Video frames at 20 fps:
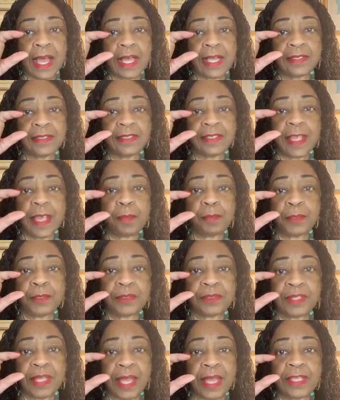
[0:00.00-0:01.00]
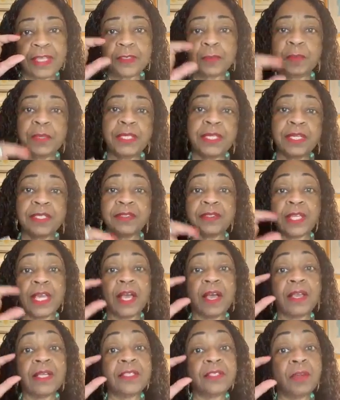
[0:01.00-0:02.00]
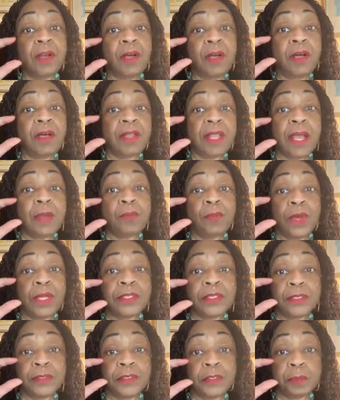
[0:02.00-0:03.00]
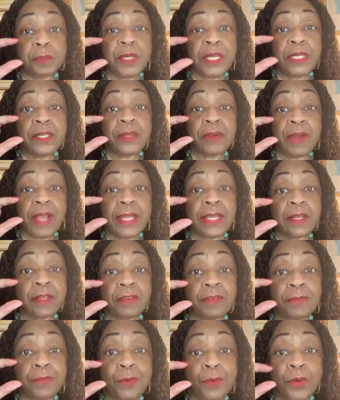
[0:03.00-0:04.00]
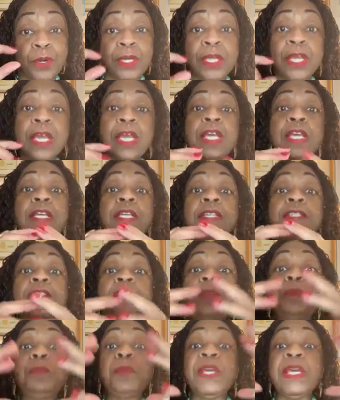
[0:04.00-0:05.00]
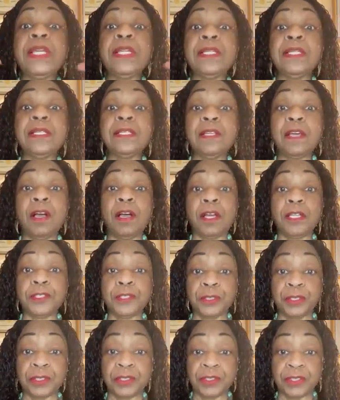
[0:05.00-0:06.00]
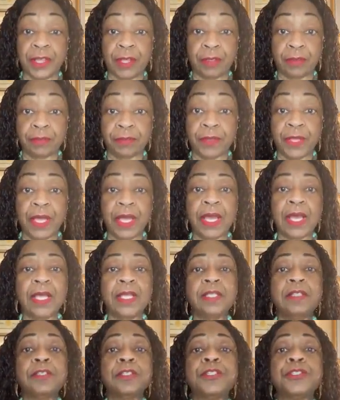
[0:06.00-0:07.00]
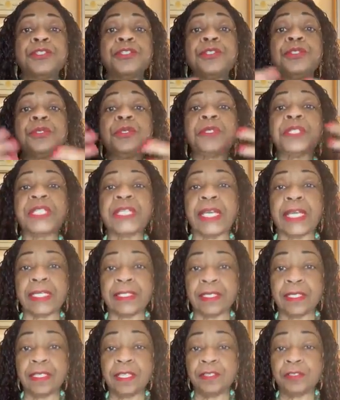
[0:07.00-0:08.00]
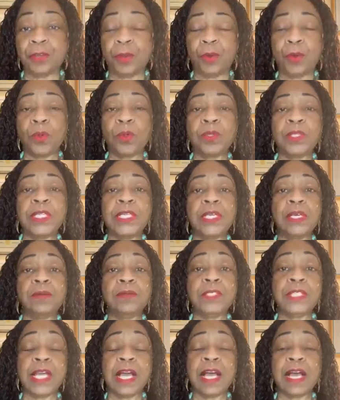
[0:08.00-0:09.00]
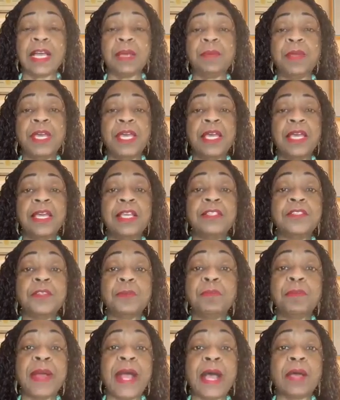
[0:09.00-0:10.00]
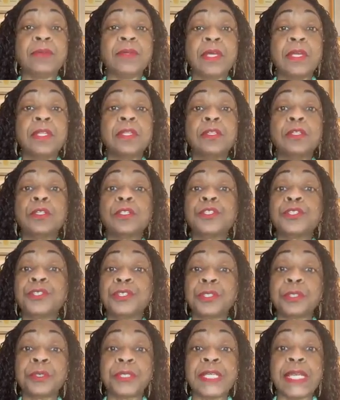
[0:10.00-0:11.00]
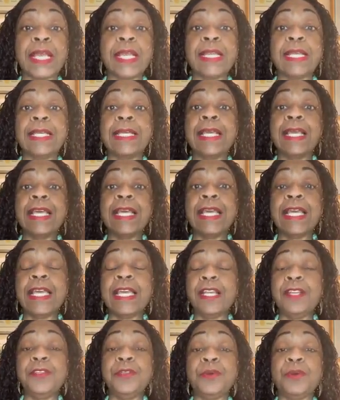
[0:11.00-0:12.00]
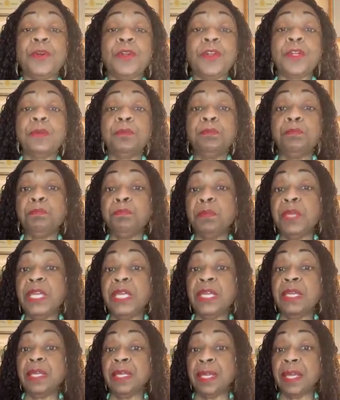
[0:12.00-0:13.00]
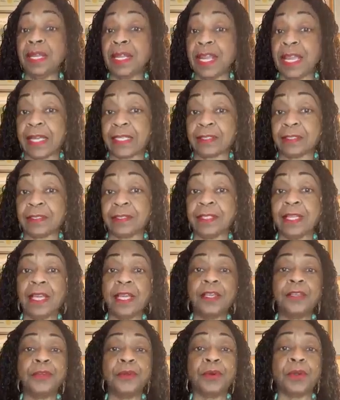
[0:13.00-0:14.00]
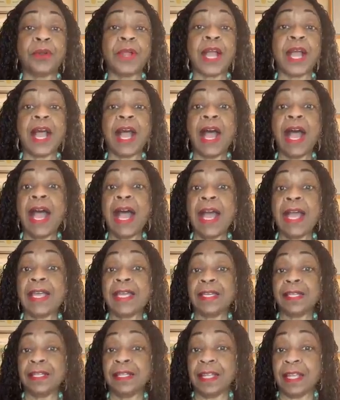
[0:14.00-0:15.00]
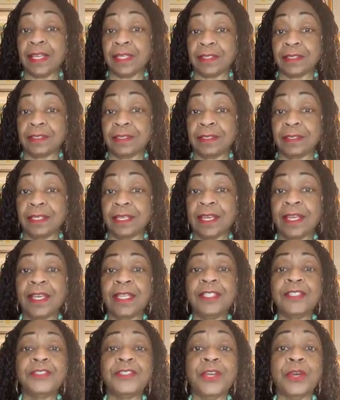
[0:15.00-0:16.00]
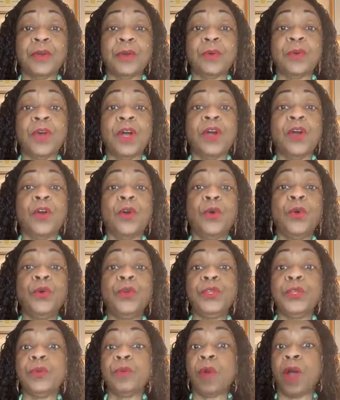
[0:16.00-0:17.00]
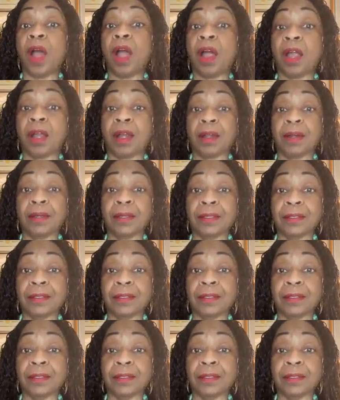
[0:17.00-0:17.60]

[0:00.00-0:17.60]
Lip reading: sample size, because it's all I want to spend or I can afford. Spend on yourself. Luxuriate. This whole Leo time is about luxuriating in your me-ness, your I-ness. So who you are